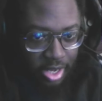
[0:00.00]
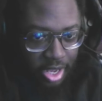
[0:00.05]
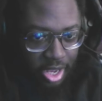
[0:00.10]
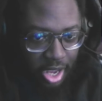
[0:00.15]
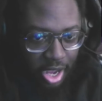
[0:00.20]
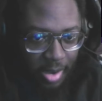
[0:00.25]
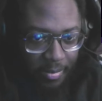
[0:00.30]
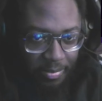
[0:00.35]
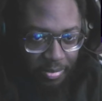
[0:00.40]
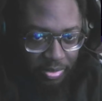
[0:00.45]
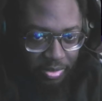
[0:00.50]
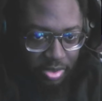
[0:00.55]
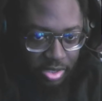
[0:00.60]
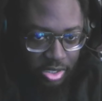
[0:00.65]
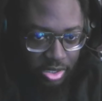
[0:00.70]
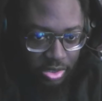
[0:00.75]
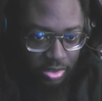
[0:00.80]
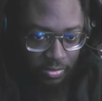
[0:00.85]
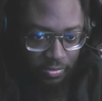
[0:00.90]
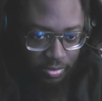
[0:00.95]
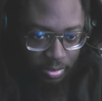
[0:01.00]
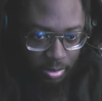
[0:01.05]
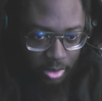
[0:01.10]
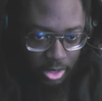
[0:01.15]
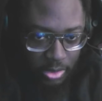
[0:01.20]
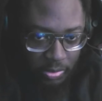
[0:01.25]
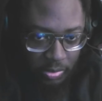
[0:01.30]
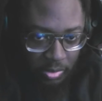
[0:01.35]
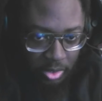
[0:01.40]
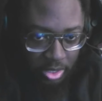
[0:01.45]
I'm pretty sure from
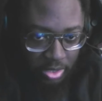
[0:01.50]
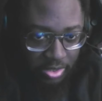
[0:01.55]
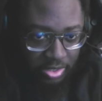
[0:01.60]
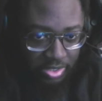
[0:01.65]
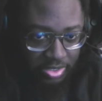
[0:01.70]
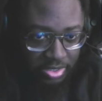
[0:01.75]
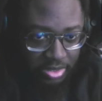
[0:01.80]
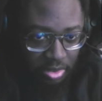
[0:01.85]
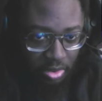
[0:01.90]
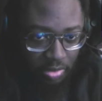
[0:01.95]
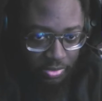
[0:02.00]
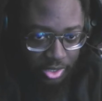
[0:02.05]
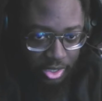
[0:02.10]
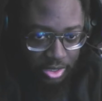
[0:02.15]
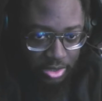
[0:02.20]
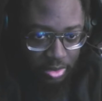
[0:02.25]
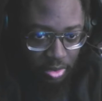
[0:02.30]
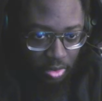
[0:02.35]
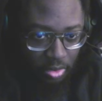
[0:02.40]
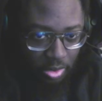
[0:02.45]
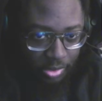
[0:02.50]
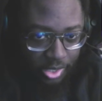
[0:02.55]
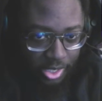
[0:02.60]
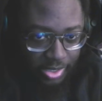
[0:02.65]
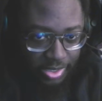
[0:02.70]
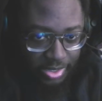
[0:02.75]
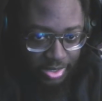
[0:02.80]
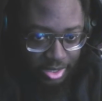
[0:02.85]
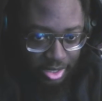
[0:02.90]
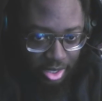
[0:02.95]
this playlist, oh, that's all
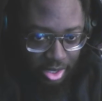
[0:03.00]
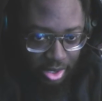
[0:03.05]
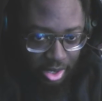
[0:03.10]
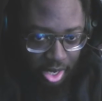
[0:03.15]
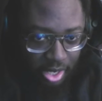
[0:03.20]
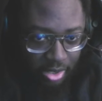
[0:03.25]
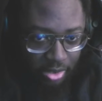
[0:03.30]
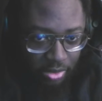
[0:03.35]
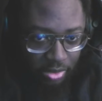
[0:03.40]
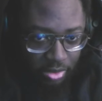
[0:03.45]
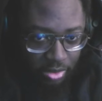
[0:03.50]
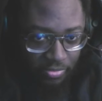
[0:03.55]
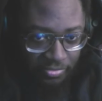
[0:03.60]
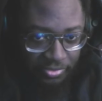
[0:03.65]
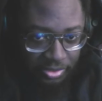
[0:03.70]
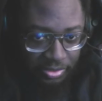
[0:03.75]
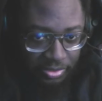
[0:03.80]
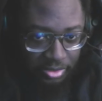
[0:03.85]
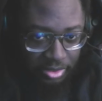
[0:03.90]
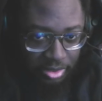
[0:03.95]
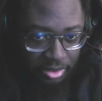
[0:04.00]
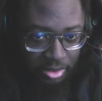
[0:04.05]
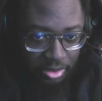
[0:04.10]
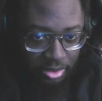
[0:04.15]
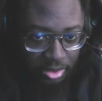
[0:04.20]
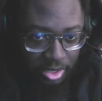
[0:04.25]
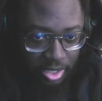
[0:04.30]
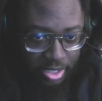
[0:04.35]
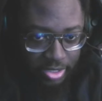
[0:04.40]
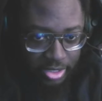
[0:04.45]
that's there. I don't know if the theater
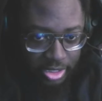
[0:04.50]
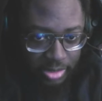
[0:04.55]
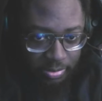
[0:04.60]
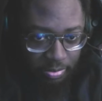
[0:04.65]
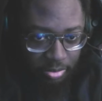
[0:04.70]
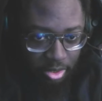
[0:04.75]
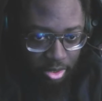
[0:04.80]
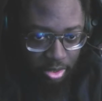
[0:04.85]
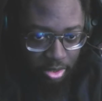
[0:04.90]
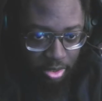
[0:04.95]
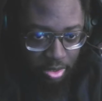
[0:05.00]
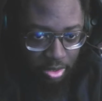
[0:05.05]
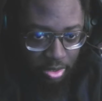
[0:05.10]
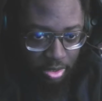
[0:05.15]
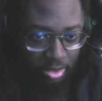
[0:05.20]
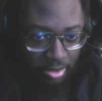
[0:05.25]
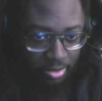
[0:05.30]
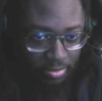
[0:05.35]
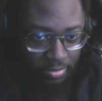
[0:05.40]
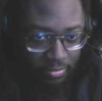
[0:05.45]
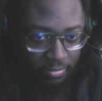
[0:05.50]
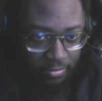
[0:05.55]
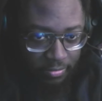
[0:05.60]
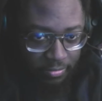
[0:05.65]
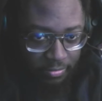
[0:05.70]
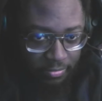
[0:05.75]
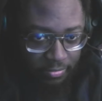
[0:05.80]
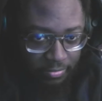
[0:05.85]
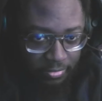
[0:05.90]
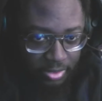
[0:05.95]
class is part of
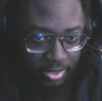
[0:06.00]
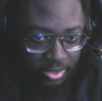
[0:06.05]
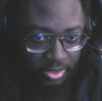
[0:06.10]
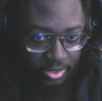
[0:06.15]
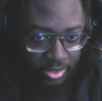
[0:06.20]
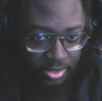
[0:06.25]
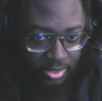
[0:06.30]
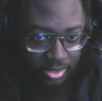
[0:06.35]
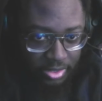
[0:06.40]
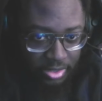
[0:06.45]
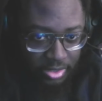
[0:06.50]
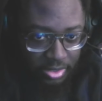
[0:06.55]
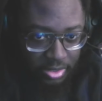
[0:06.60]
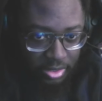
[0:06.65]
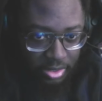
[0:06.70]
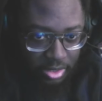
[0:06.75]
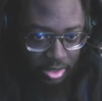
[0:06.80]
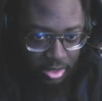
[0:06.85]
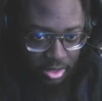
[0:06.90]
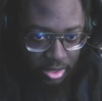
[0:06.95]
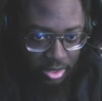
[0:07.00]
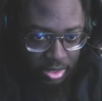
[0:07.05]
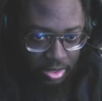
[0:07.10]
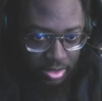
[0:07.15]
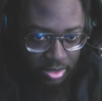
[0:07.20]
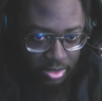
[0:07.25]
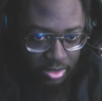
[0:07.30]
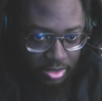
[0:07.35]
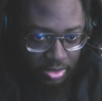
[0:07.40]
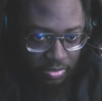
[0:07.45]
this
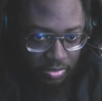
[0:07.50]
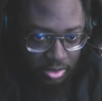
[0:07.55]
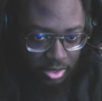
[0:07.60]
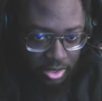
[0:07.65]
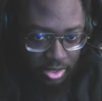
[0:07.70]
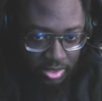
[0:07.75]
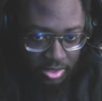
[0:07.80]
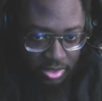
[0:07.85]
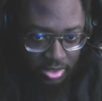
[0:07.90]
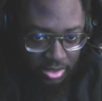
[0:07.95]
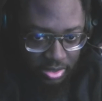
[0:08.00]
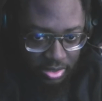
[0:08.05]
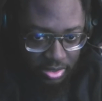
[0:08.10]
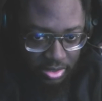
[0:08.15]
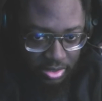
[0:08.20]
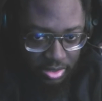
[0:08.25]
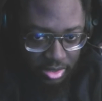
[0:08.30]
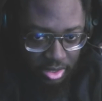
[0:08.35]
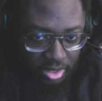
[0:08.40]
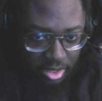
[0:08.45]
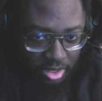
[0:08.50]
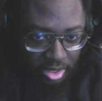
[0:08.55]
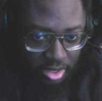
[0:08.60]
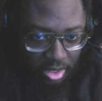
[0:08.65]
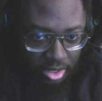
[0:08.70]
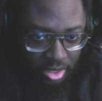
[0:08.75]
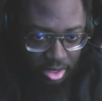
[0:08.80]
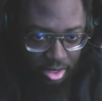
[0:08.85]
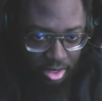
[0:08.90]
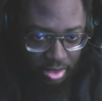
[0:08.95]
series.
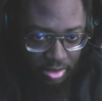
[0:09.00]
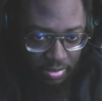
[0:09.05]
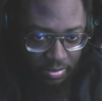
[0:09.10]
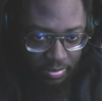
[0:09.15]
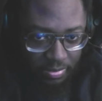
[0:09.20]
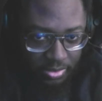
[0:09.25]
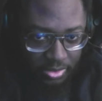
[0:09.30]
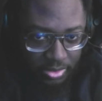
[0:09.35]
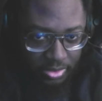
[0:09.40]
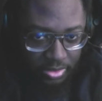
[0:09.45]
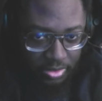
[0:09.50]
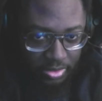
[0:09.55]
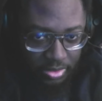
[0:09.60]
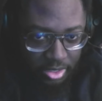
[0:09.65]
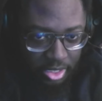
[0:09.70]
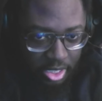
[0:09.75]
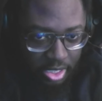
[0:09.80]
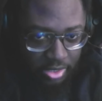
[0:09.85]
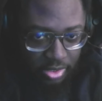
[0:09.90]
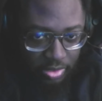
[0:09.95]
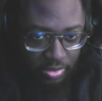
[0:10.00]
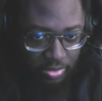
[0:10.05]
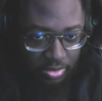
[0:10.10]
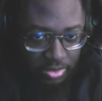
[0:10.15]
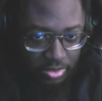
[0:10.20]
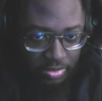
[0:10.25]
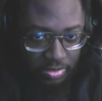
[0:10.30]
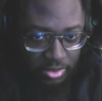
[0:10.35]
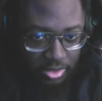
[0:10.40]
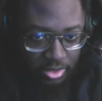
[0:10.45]
Yeah, no,
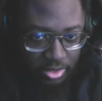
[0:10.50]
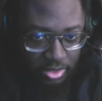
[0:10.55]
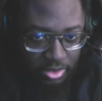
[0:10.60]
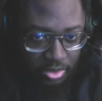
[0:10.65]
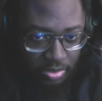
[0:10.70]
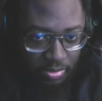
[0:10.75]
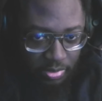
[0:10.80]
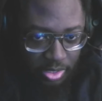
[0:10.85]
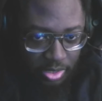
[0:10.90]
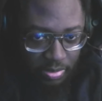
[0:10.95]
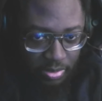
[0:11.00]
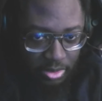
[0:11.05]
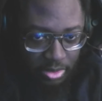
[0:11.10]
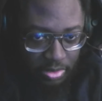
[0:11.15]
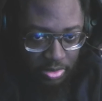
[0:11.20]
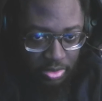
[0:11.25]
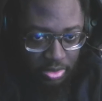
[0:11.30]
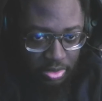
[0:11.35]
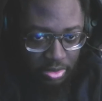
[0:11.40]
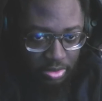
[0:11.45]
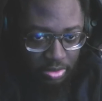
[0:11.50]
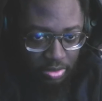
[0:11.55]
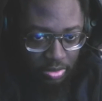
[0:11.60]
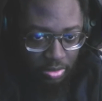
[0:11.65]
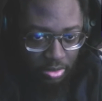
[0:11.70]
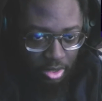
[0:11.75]
it's only telling me Episode 2.